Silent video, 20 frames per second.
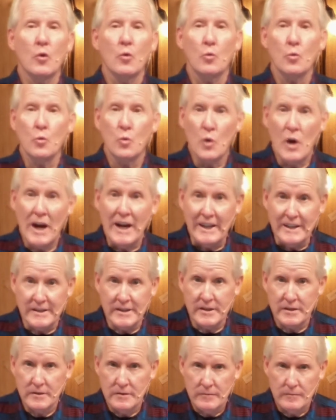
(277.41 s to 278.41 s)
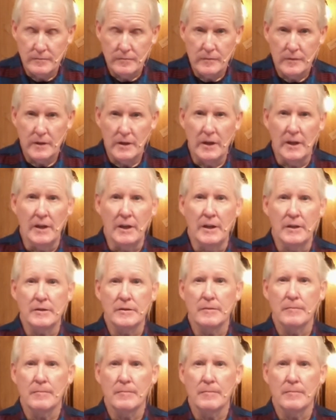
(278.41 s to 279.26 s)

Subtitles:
right in it.